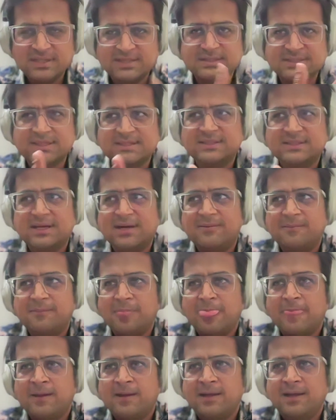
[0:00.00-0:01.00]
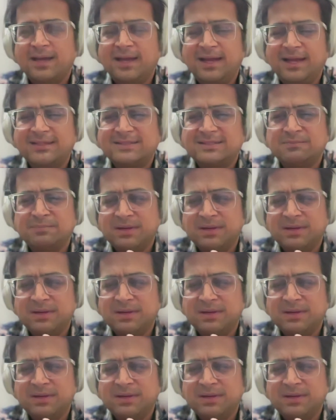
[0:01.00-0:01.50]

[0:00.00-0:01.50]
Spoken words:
It's just that it's